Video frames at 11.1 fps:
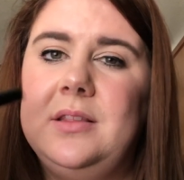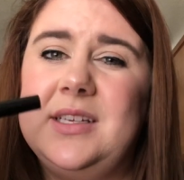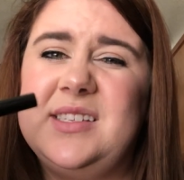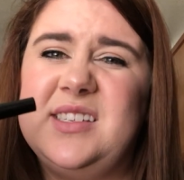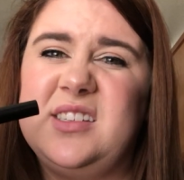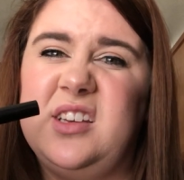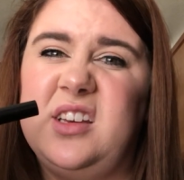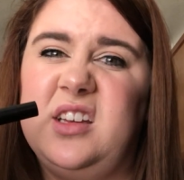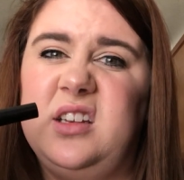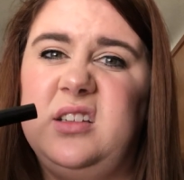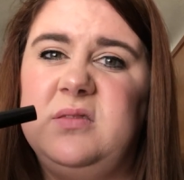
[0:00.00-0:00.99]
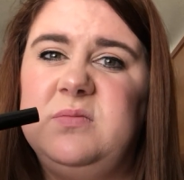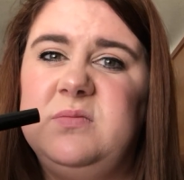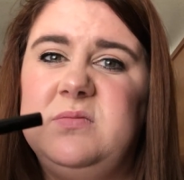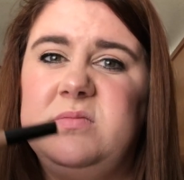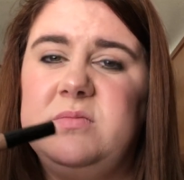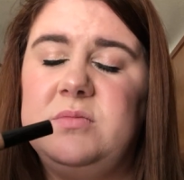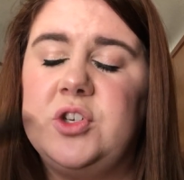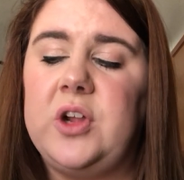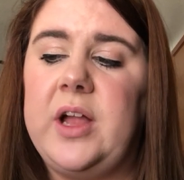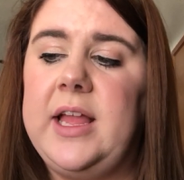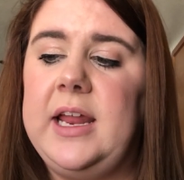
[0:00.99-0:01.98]
this is good.
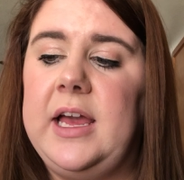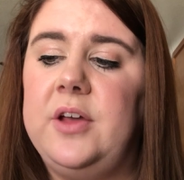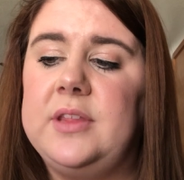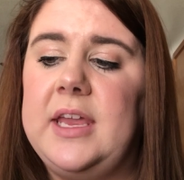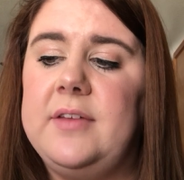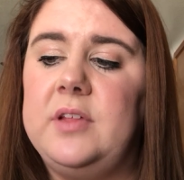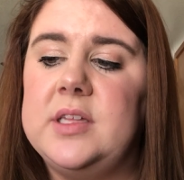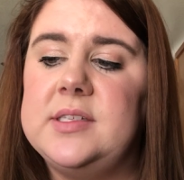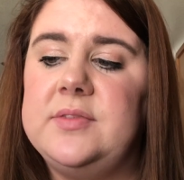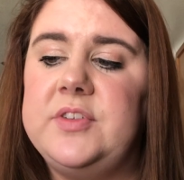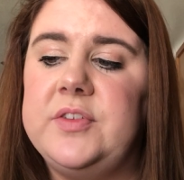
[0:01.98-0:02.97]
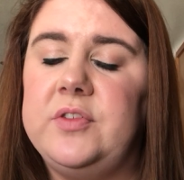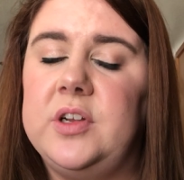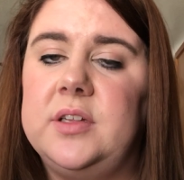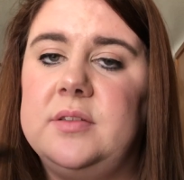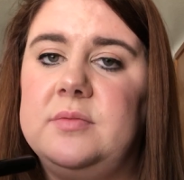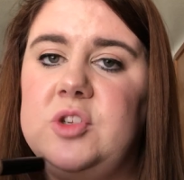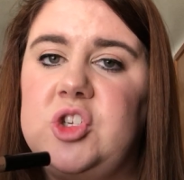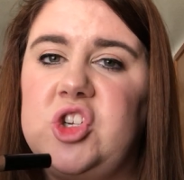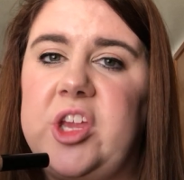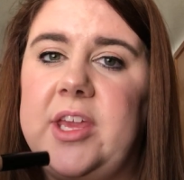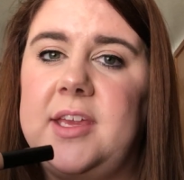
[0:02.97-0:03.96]
Try it out. They have lots of different
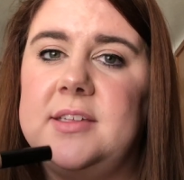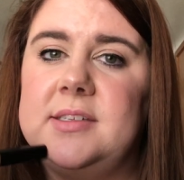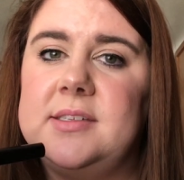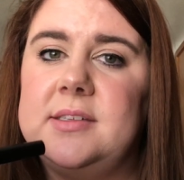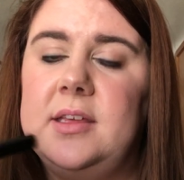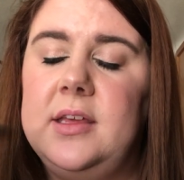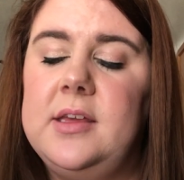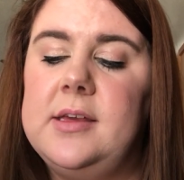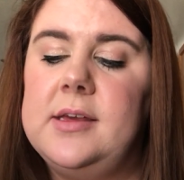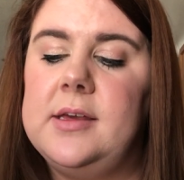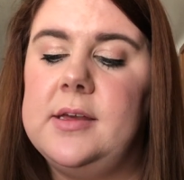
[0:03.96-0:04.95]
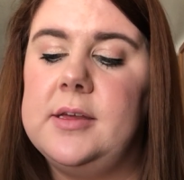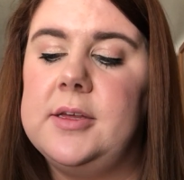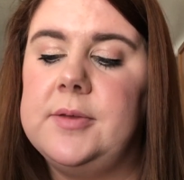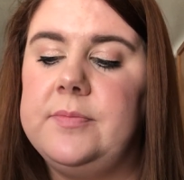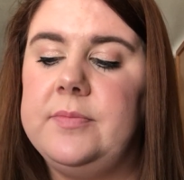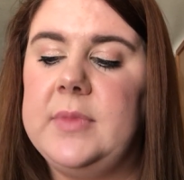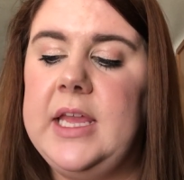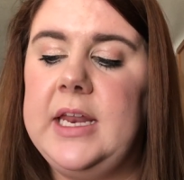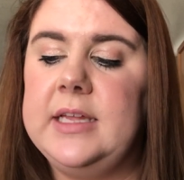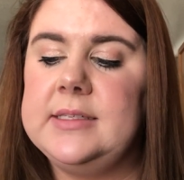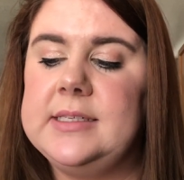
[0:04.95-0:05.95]
shades. And
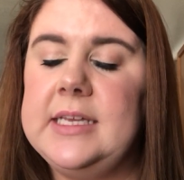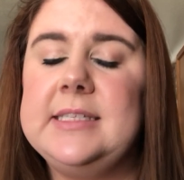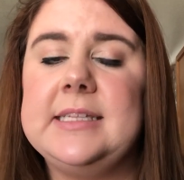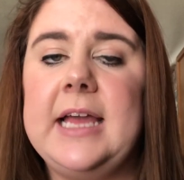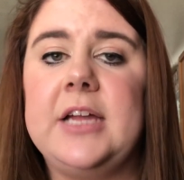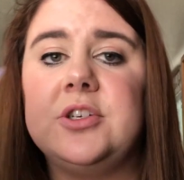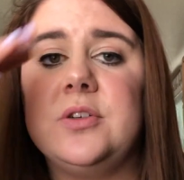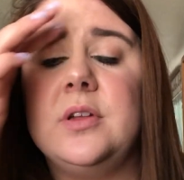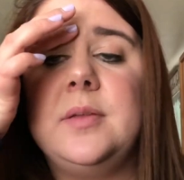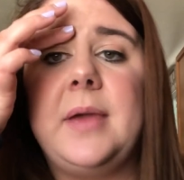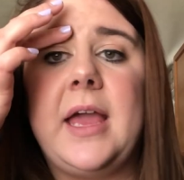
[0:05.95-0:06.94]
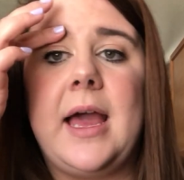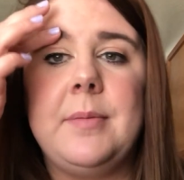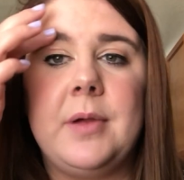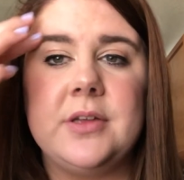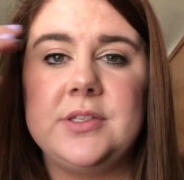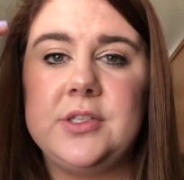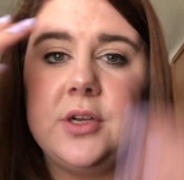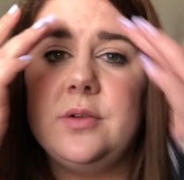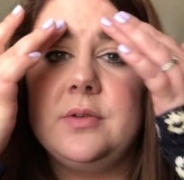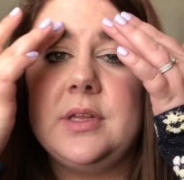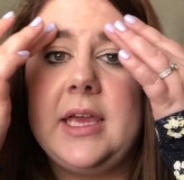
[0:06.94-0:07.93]
it's natural, and my eyebrows
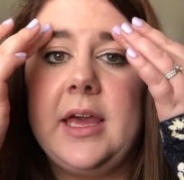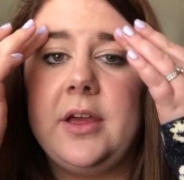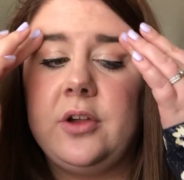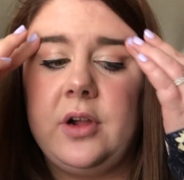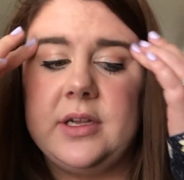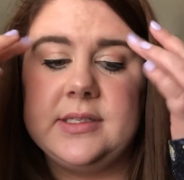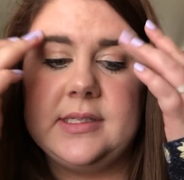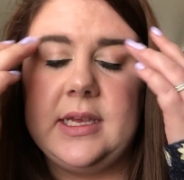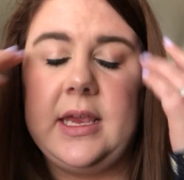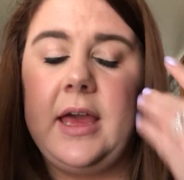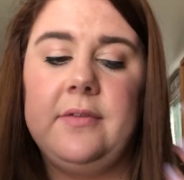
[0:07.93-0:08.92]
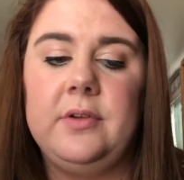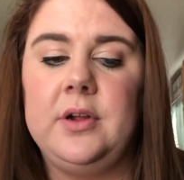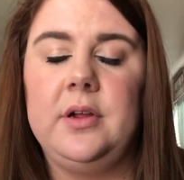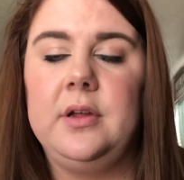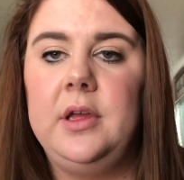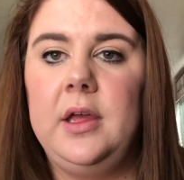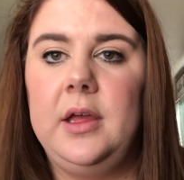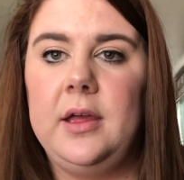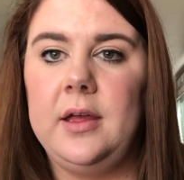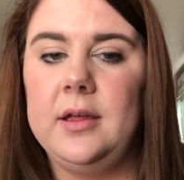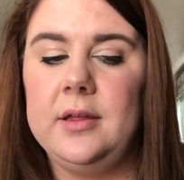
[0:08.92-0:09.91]
don't get crusty ever.
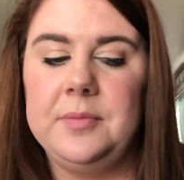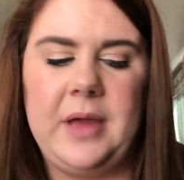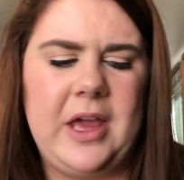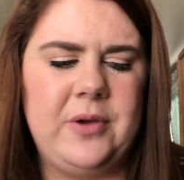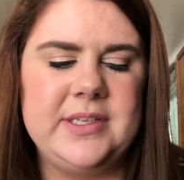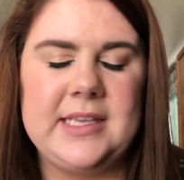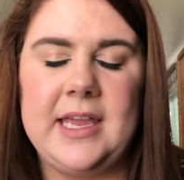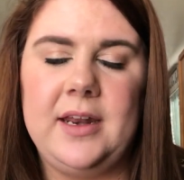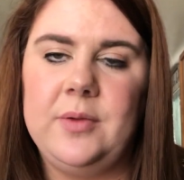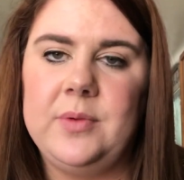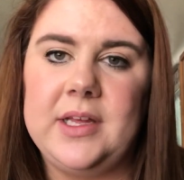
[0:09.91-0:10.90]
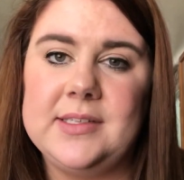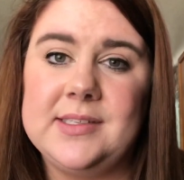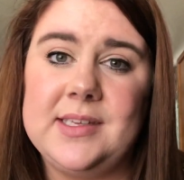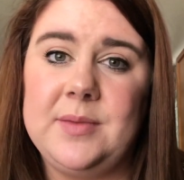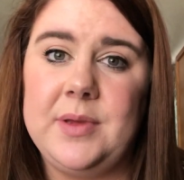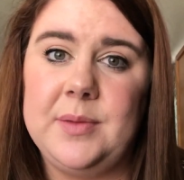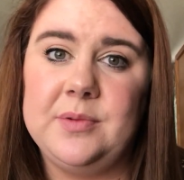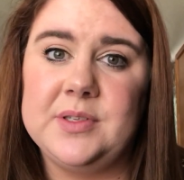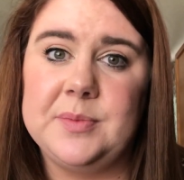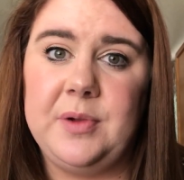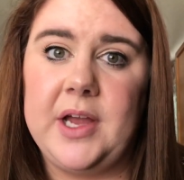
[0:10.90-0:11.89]
I always hate it when I see
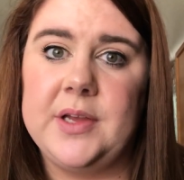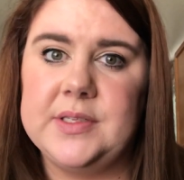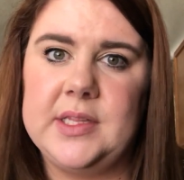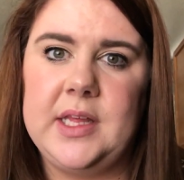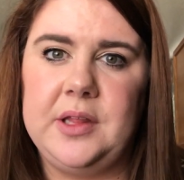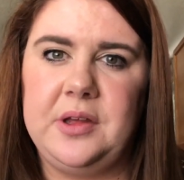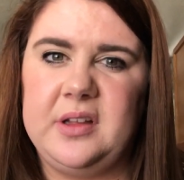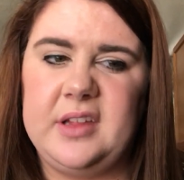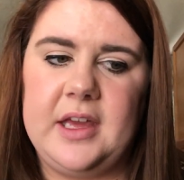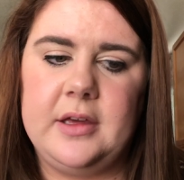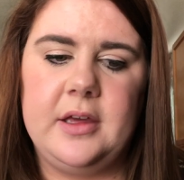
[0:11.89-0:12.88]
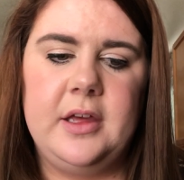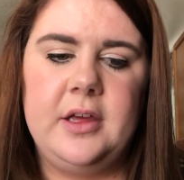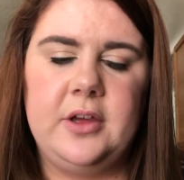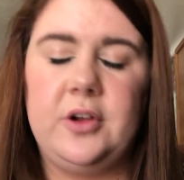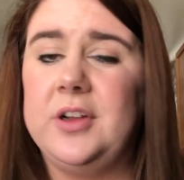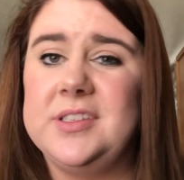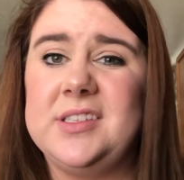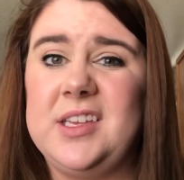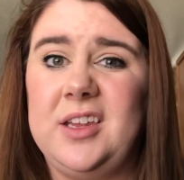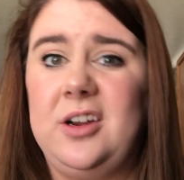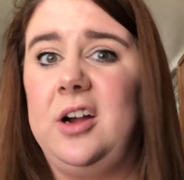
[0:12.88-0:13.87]
people's brows and they look like
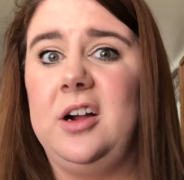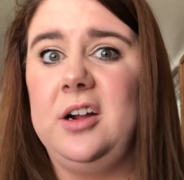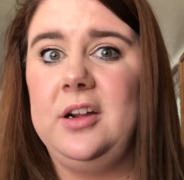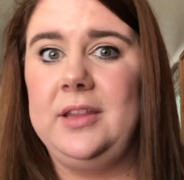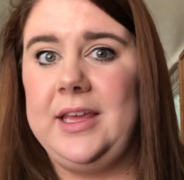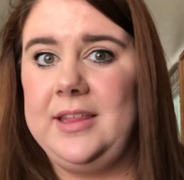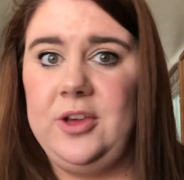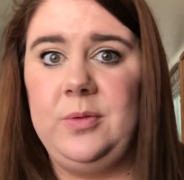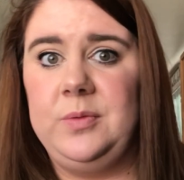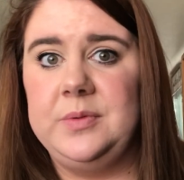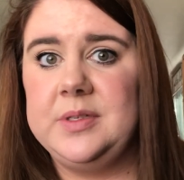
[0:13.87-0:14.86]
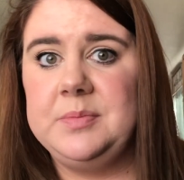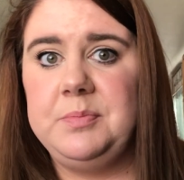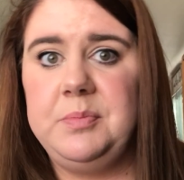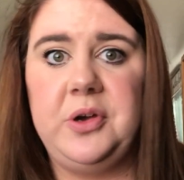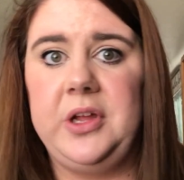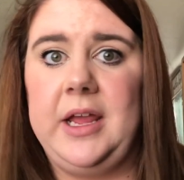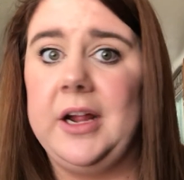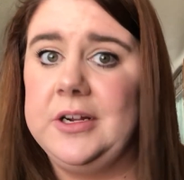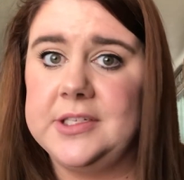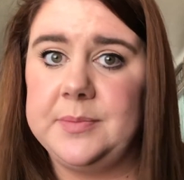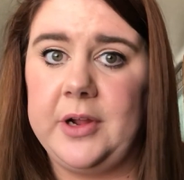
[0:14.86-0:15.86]
crusty and hard, like you put
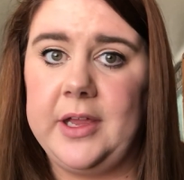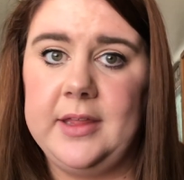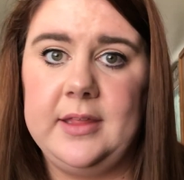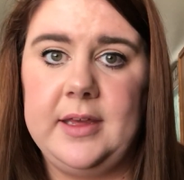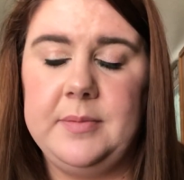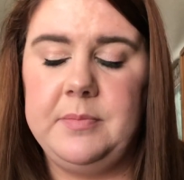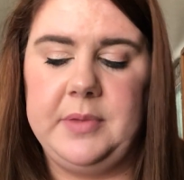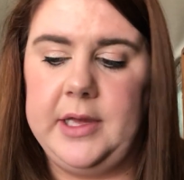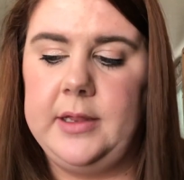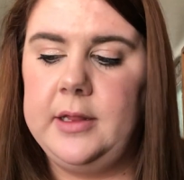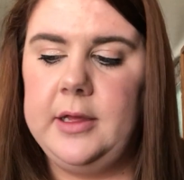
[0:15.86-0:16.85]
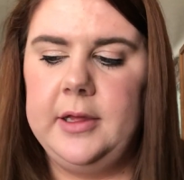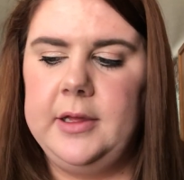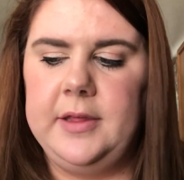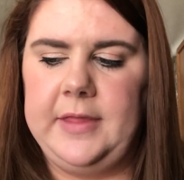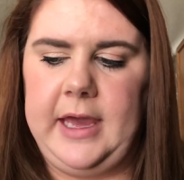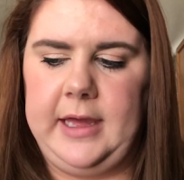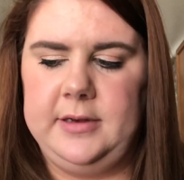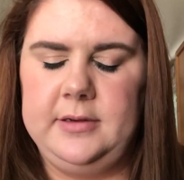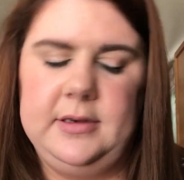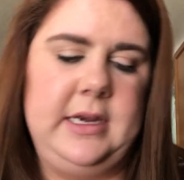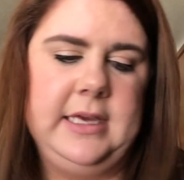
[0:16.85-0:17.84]
hairspray in them, but
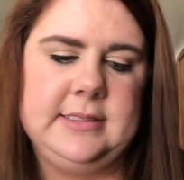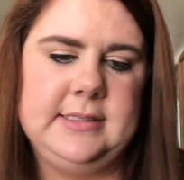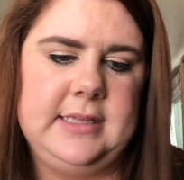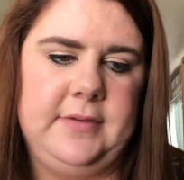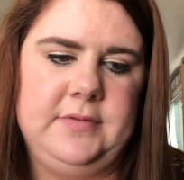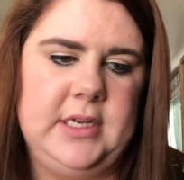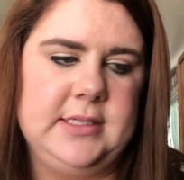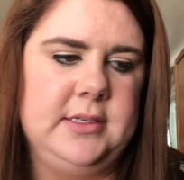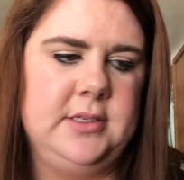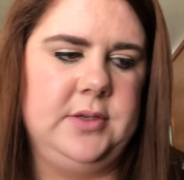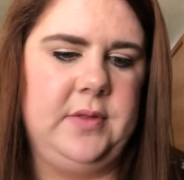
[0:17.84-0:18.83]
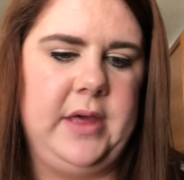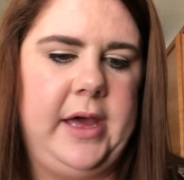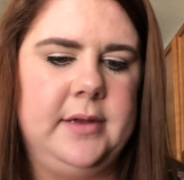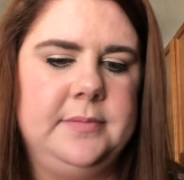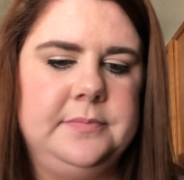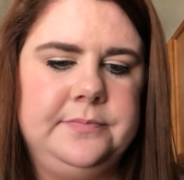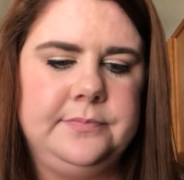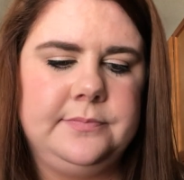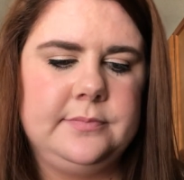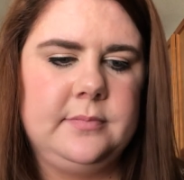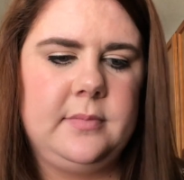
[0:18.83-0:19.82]
that NYX stuff doesn't do that.
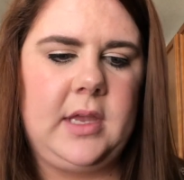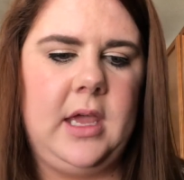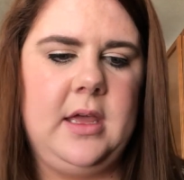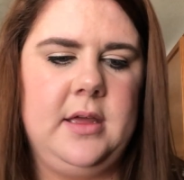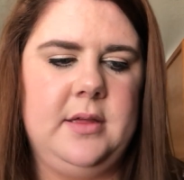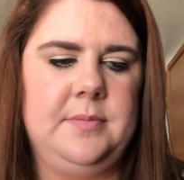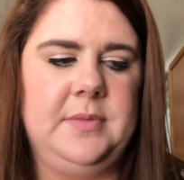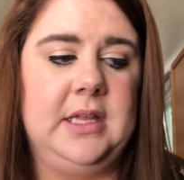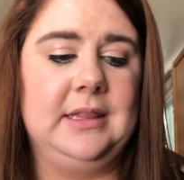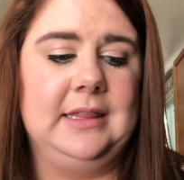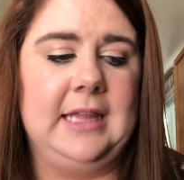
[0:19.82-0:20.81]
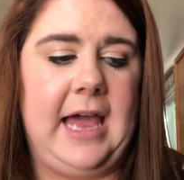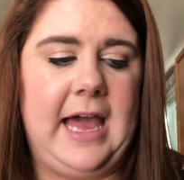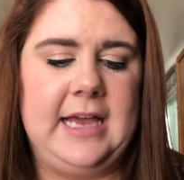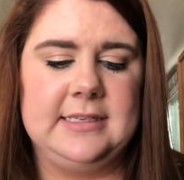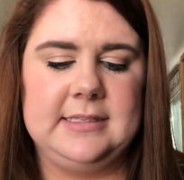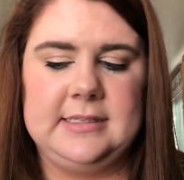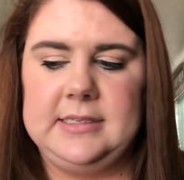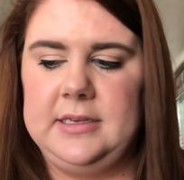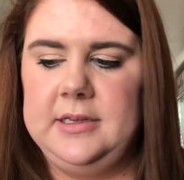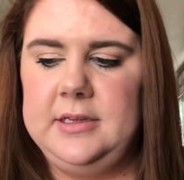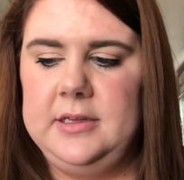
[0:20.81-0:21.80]
The last,